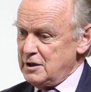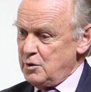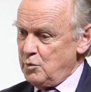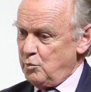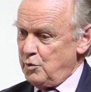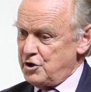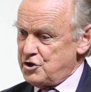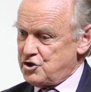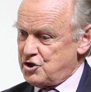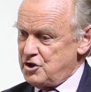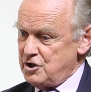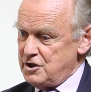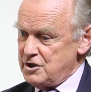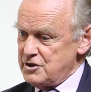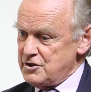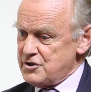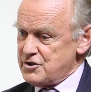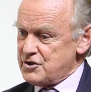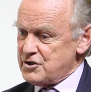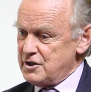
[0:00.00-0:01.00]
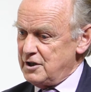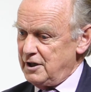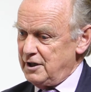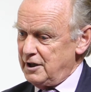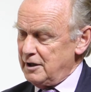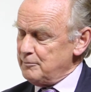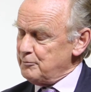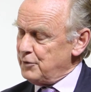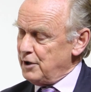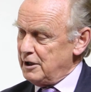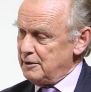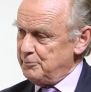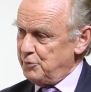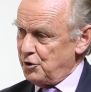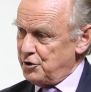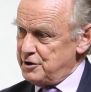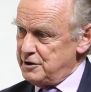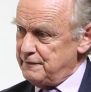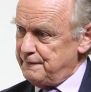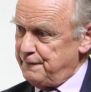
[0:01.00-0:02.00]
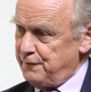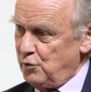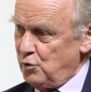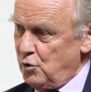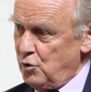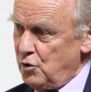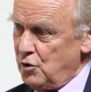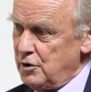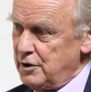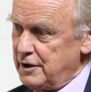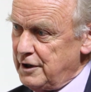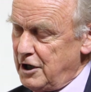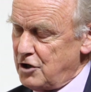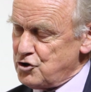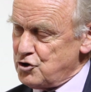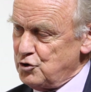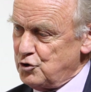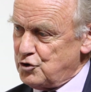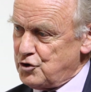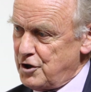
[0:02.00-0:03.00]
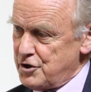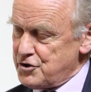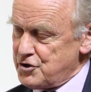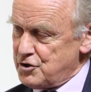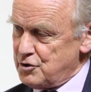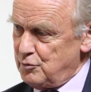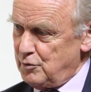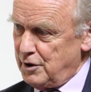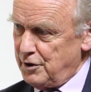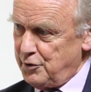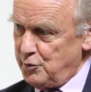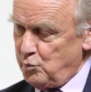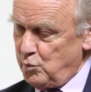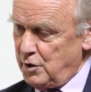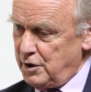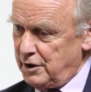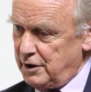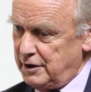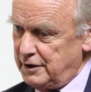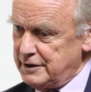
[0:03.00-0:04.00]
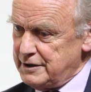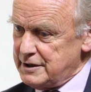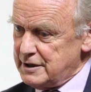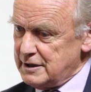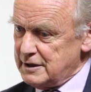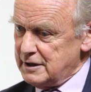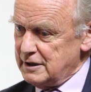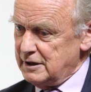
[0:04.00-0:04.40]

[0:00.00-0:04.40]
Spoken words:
which is an umbrella body for national trusts around the world,